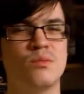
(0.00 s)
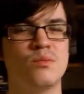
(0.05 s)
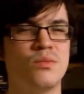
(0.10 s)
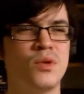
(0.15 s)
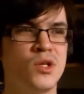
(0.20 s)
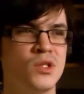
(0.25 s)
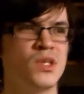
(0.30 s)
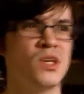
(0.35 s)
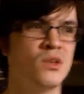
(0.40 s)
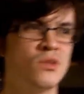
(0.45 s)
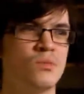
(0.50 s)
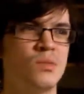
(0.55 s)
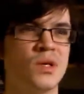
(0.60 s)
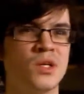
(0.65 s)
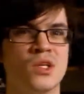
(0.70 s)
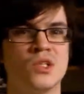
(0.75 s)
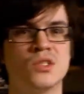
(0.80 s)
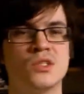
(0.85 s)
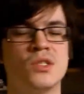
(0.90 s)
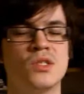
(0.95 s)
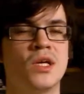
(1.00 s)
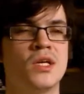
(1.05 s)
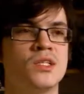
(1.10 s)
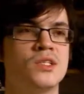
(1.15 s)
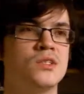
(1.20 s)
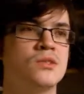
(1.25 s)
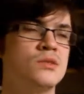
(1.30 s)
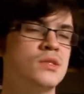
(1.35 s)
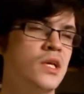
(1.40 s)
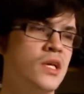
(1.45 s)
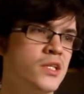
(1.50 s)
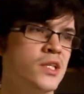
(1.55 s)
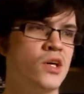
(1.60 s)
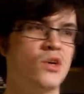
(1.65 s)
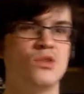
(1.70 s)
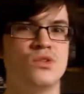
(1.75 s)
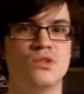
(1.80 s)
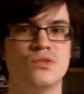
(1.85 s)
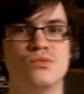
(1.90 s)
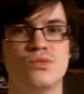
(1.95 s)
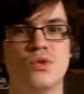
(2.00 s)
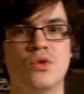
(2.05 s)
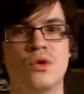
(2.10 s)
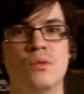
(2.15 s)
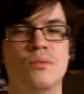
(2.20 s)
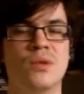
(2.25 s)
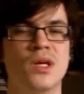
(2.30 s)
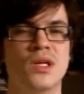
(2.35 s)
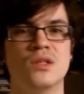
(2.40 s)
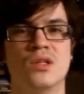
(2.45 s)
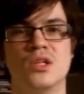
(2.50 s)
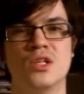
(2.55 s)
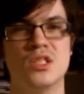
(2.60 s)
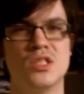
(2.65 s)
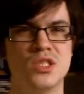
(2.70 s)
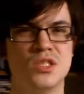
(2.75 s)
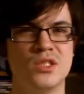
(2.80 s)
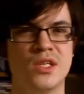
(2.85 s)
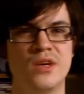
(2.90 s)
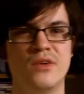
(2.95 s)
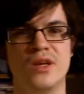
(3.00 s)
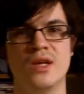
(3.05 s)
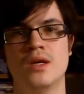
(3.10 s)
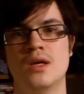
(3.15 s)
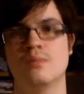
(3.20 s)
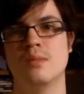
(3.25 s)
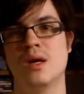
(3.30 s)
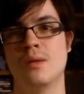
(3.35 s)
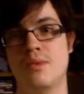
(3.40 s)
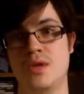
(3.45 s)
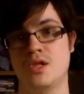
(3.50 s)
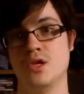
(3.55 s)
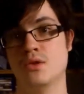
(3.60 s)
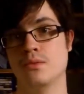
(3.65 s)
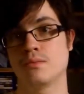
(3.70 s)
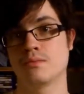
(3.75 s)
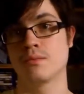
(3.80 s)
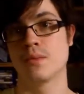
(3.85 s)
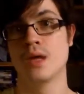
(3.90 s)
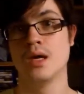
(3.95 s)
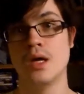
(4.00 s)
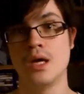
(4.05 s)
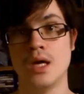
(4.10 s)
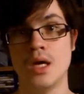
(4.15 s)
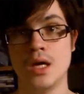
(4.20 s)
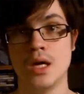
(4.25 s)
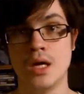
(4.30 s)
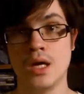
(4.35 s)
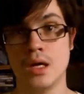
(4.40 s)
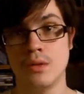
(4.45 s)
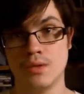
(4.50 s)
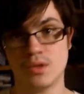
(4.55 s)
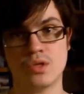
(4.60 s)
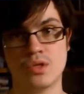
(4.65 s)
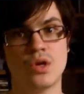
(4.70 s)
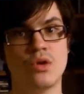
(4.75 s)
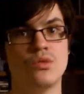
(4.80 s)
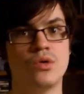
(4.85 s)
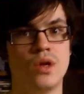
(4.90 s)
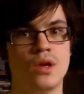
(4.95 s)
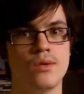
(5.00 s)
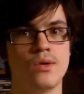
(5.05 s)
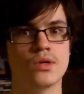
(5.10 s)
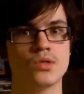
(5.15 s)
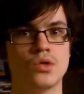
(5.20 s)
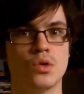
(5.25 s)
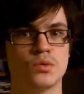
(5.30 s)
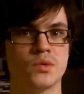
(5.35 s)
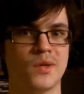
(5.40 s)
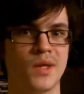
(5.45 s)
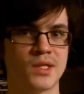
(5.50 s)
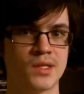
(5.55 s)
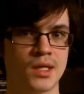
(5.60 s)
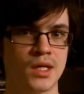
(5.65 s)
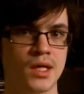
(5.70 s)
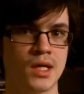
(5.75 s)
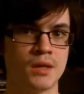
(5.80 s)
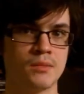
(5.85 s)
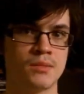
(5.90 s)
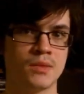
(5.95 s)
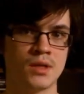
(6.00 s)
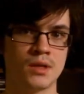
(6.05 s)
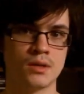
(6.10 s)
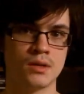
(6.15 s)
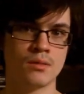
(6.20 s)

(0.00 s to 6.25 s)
point out because they stand out for being unnecessary, in my opinion. That's all for today, folks. Hope to see you next time.